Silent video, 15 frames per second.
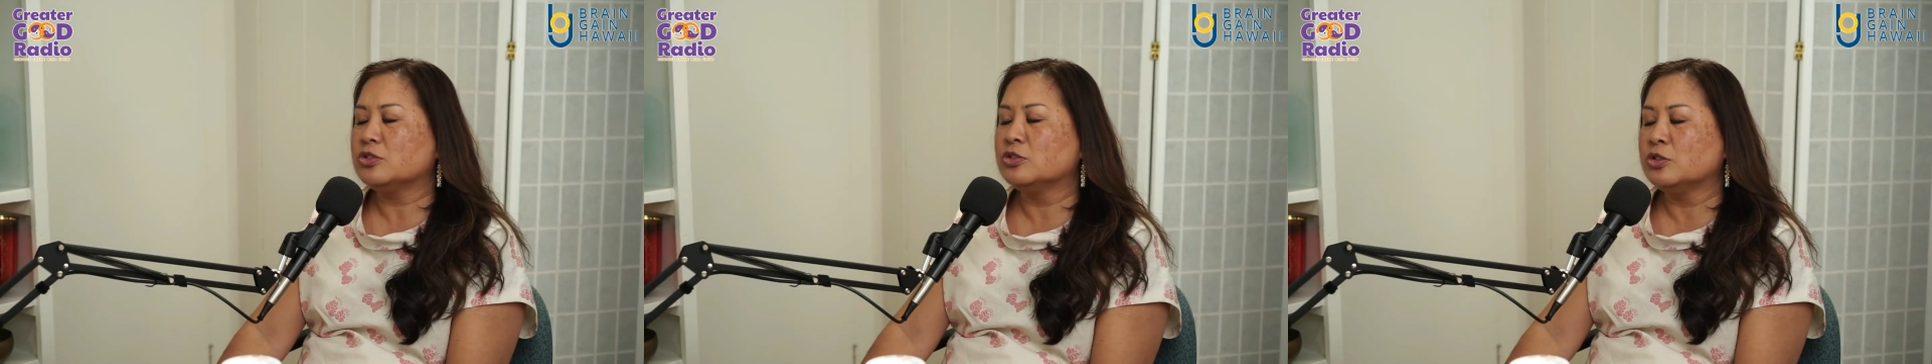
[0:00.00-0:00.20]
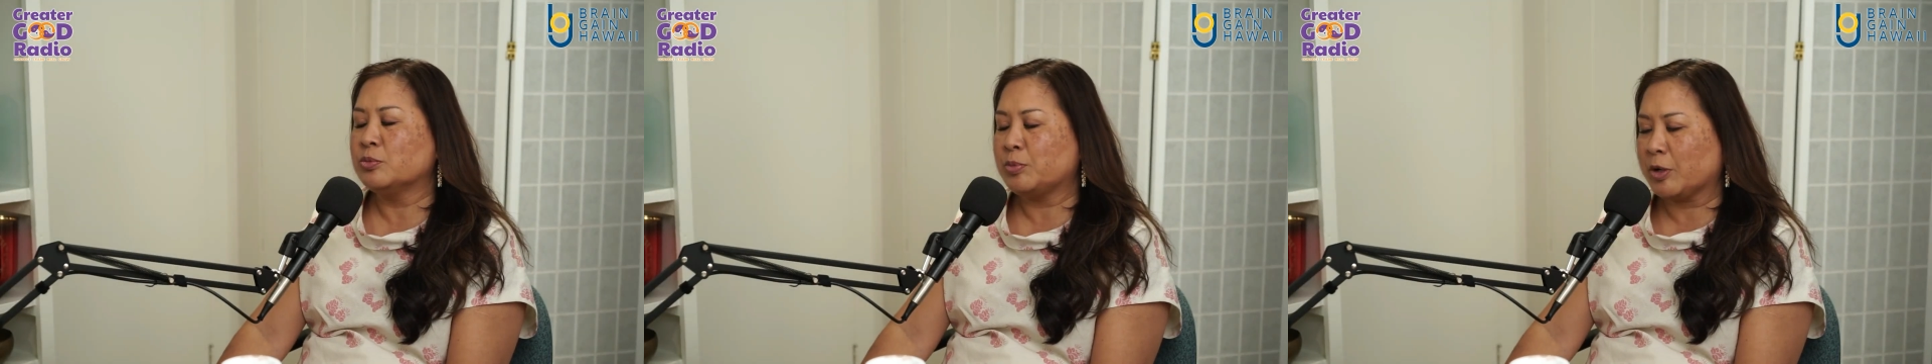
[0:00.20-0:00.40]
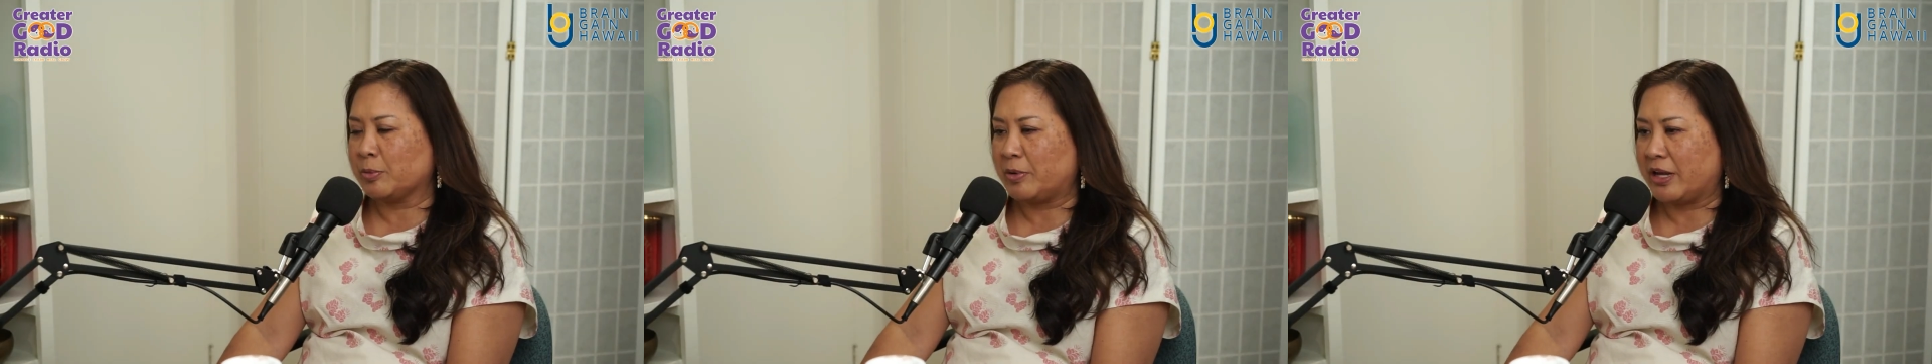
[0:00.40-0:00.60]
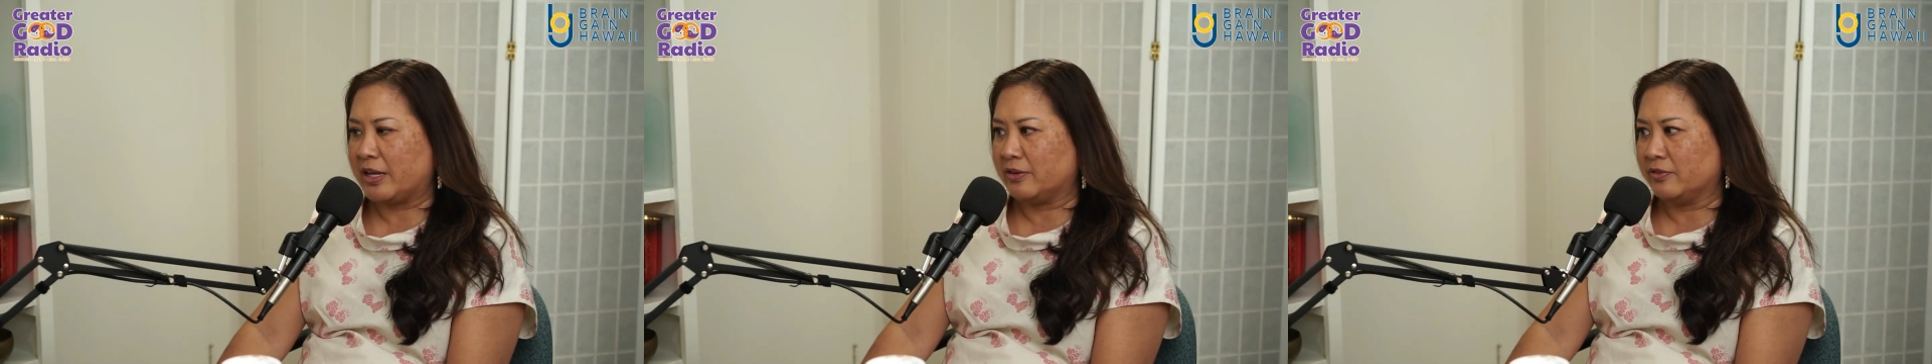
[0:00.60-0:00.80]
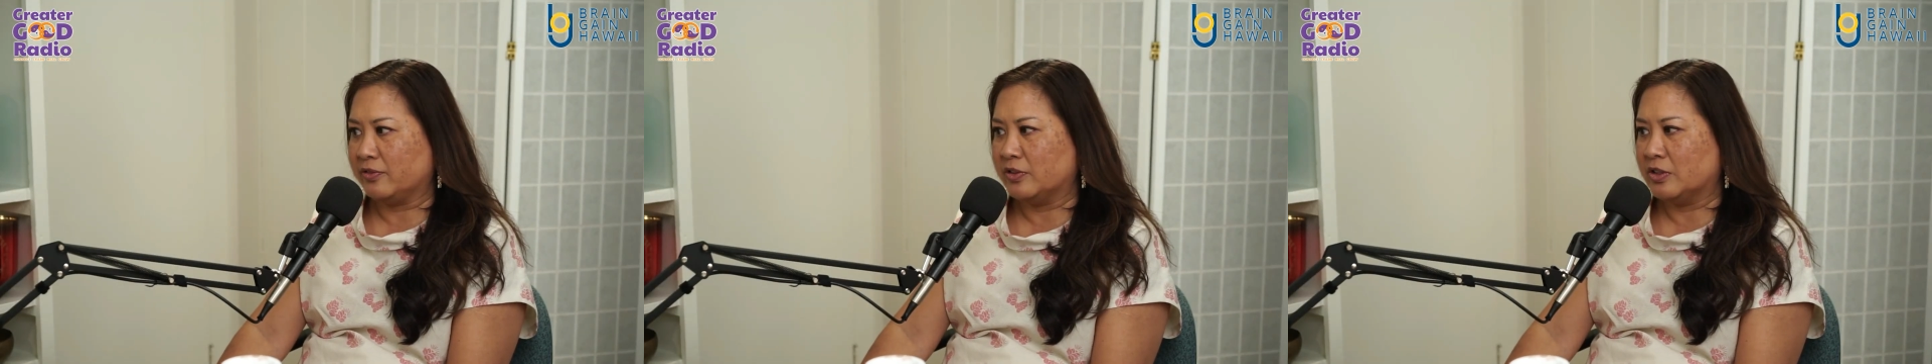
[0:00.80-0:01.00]
super
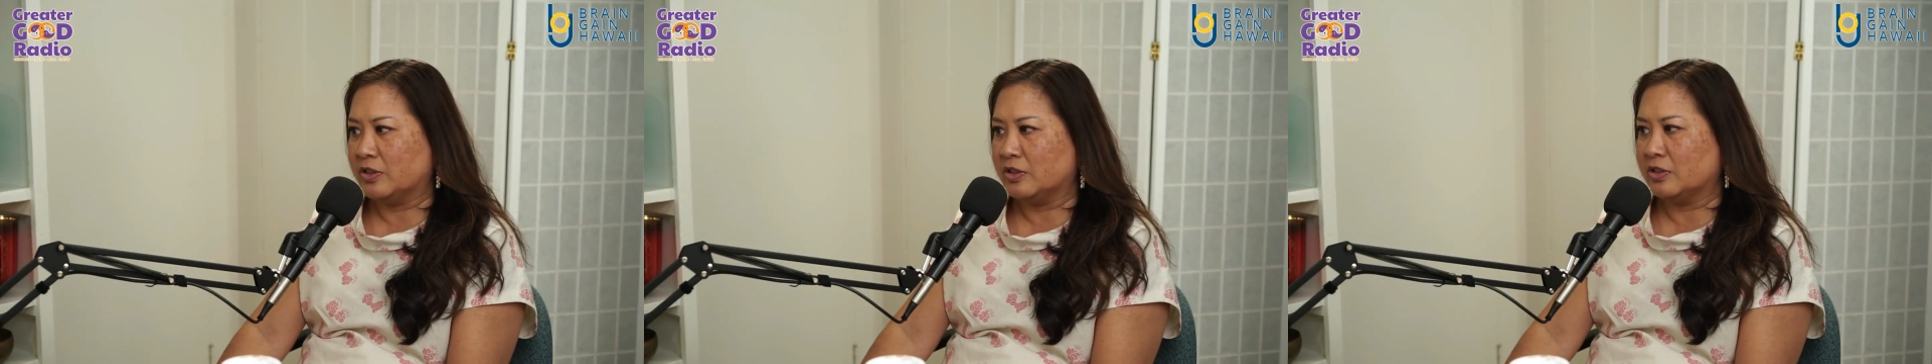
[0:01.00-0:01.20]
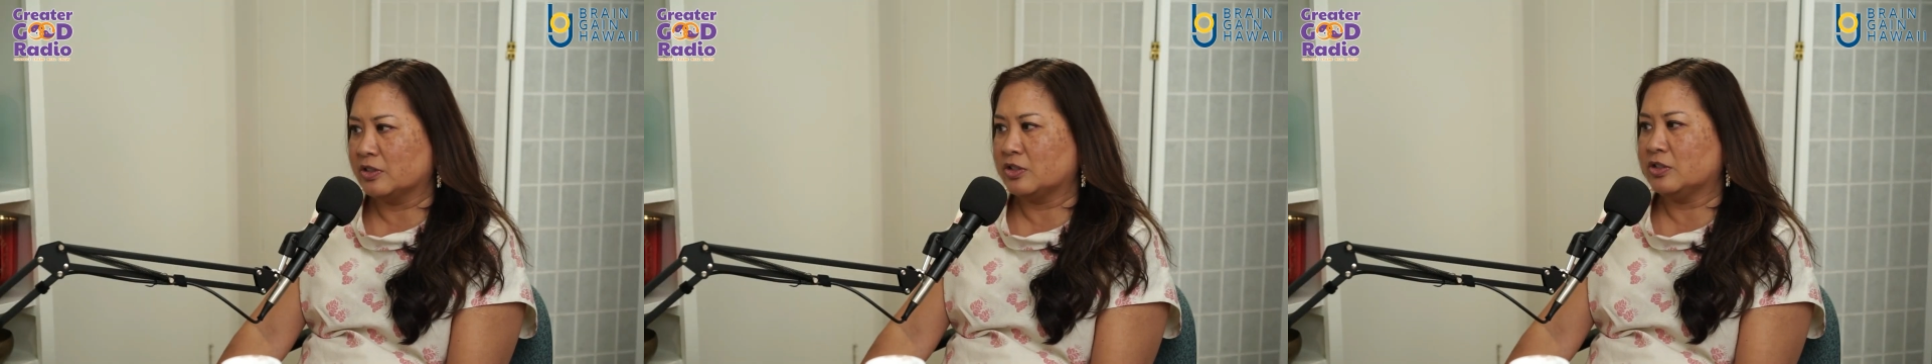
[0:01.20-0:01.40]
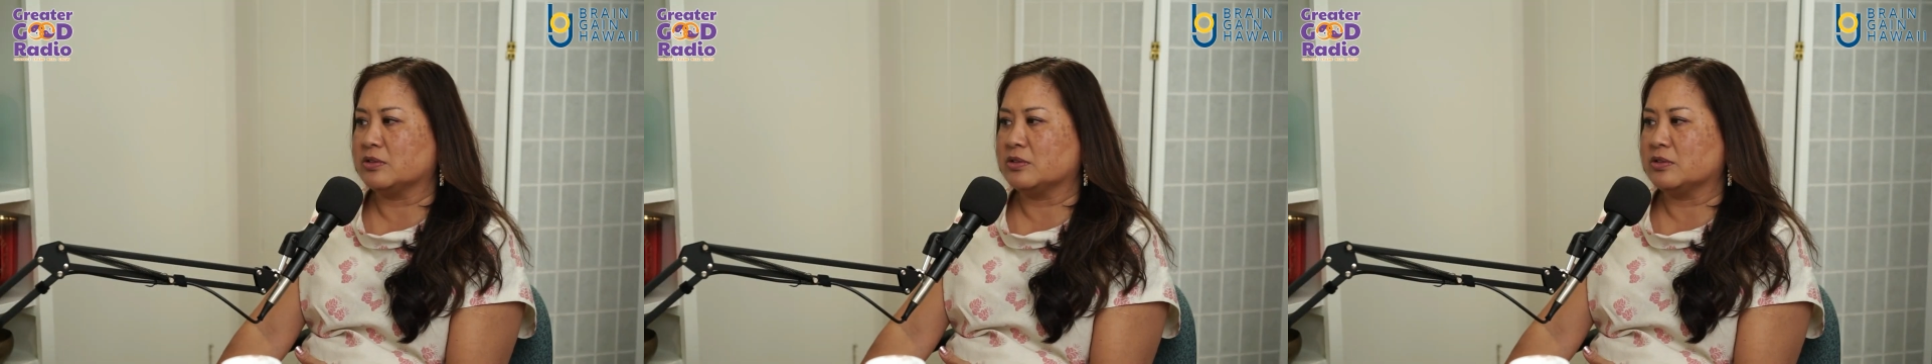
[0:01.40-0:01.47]
painful.